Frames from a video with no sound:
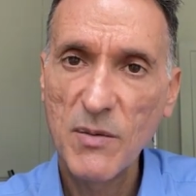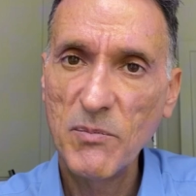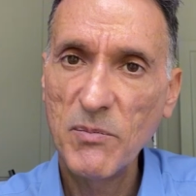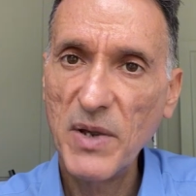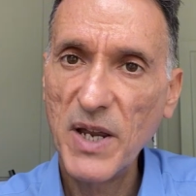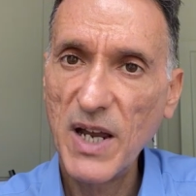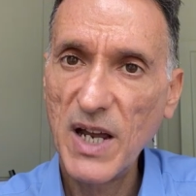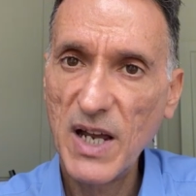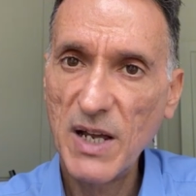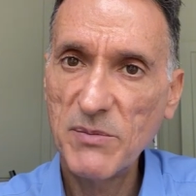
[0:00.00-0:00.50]

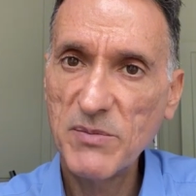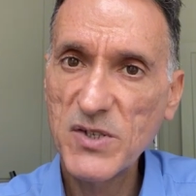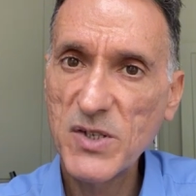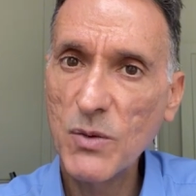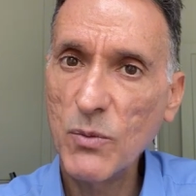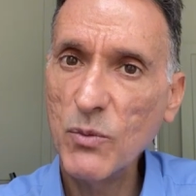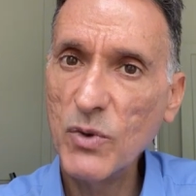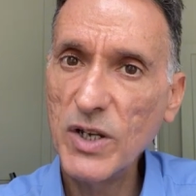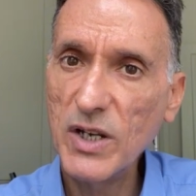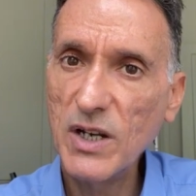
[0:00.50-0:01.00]
perhaps
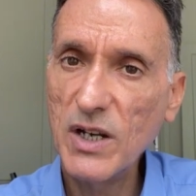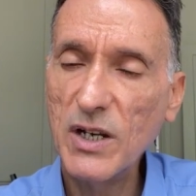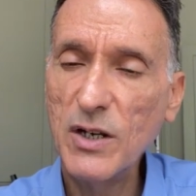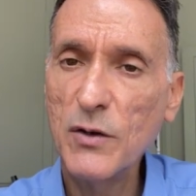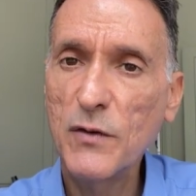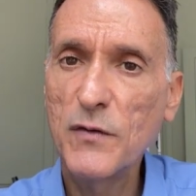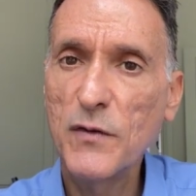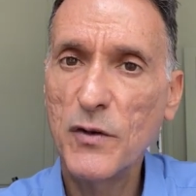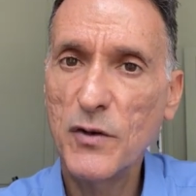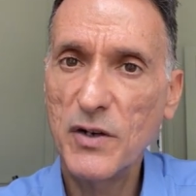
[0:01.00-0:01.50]
weekly
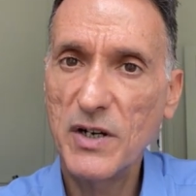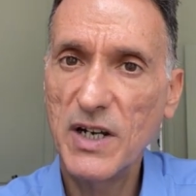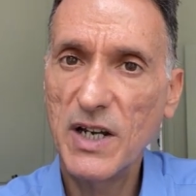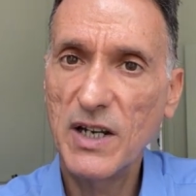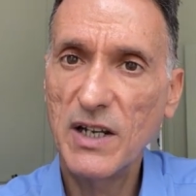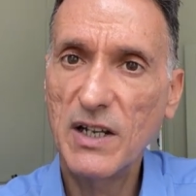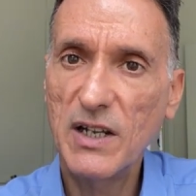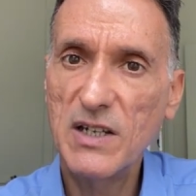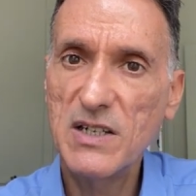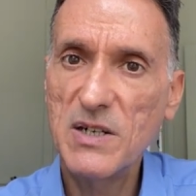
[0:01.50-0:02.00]
or
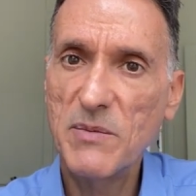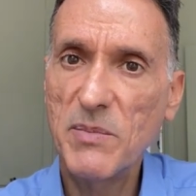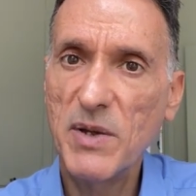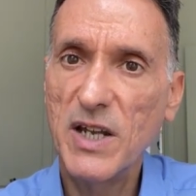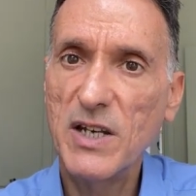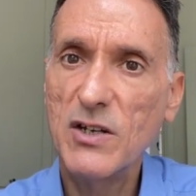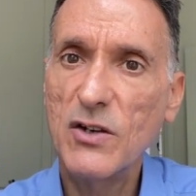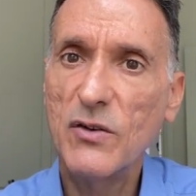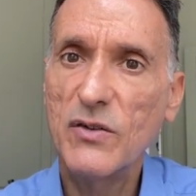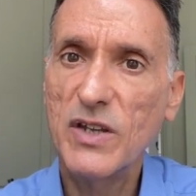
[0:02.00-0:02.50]
fortnightly
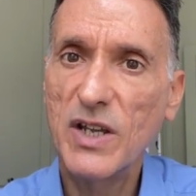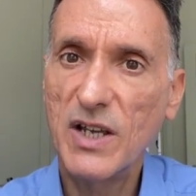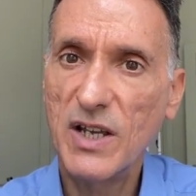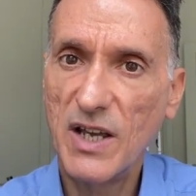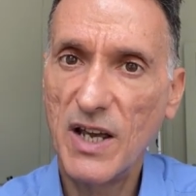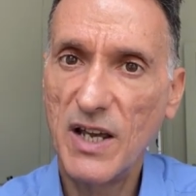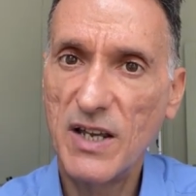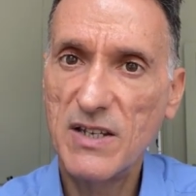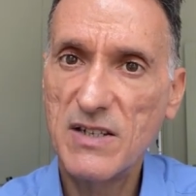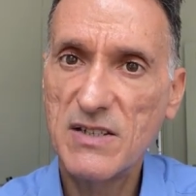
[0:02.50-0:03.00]
depending on the
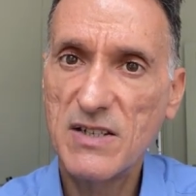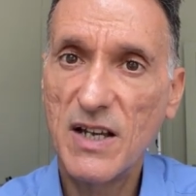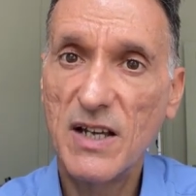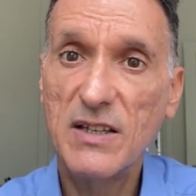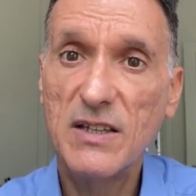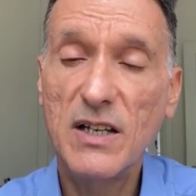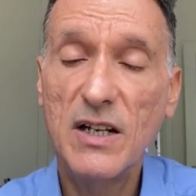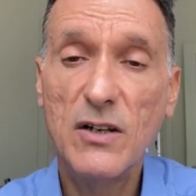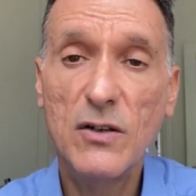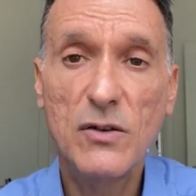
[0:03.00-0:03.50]
case
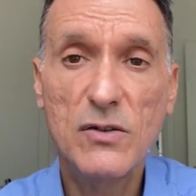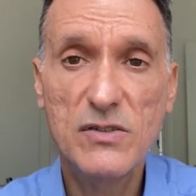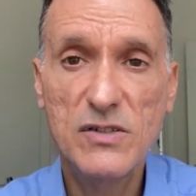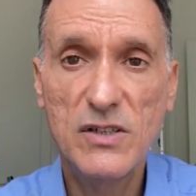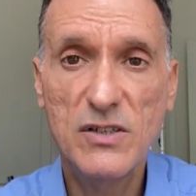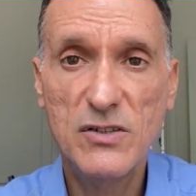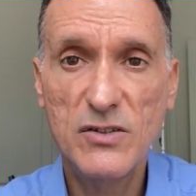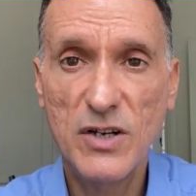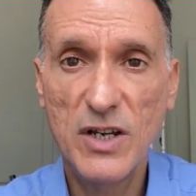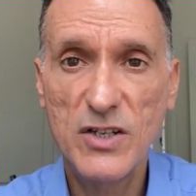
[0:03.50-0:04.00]
until
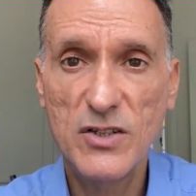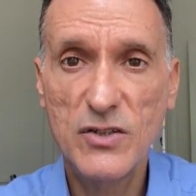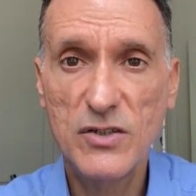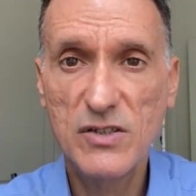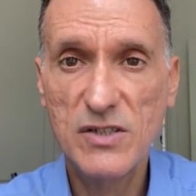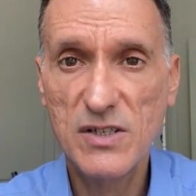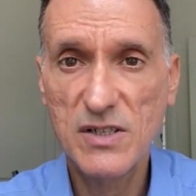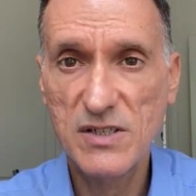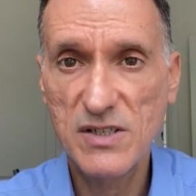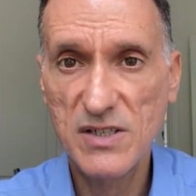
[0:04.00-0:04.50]

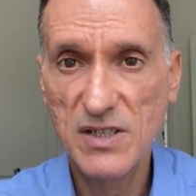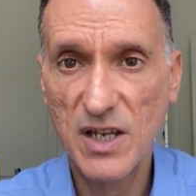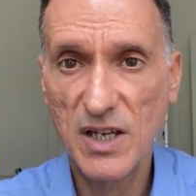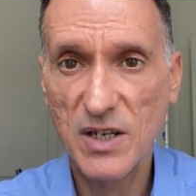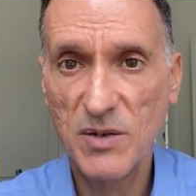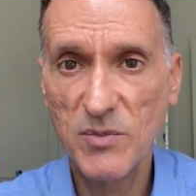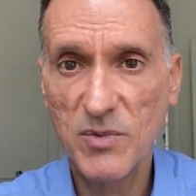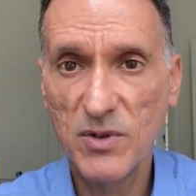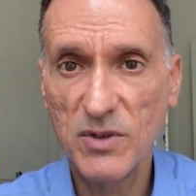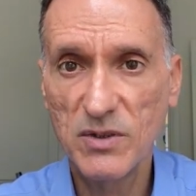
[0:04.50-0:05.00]
concentrations are
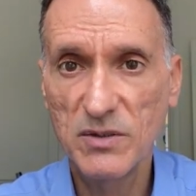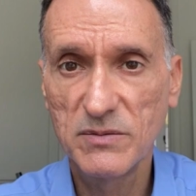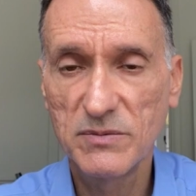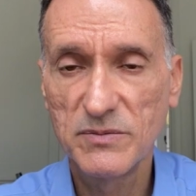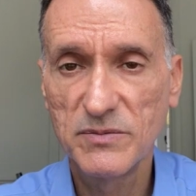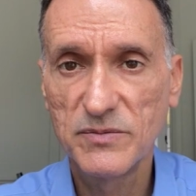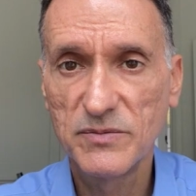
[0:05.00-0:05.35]
stable.